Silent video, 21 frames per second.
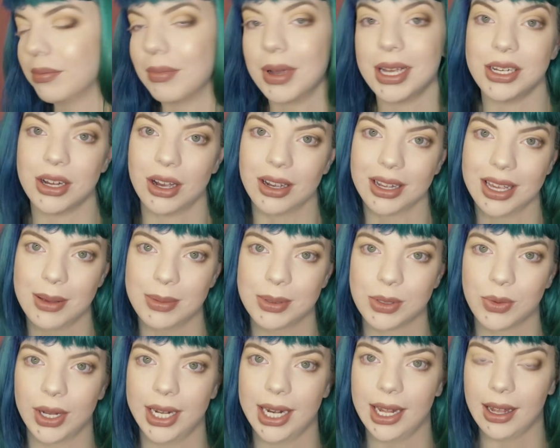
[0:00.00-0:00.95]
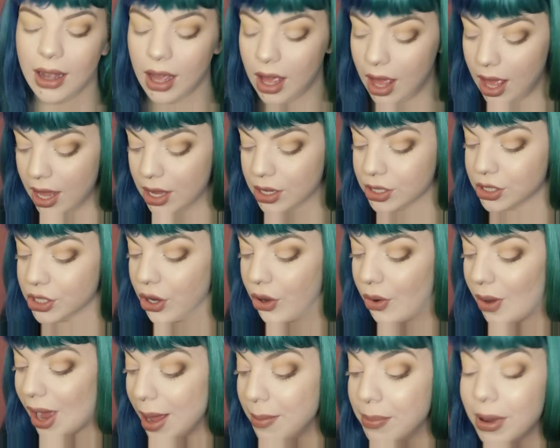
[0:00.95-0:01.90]
my dog keeps whining.
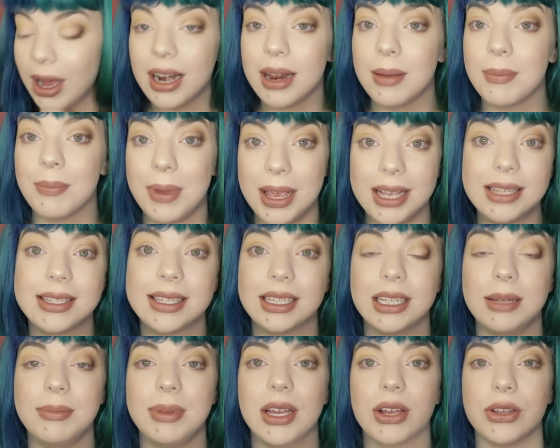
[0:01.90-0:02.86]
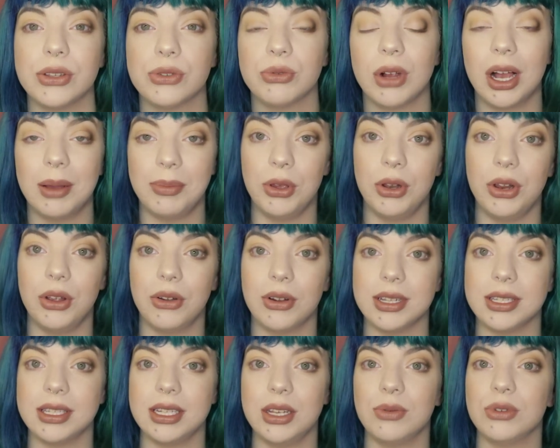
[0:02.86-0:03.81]
So I bought it basically because Raw Beauty
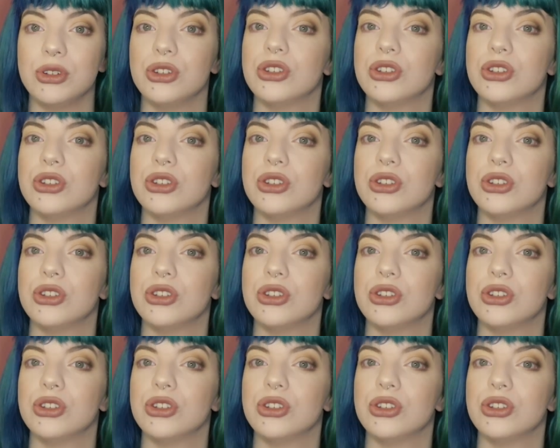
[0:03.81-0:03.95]
Kristi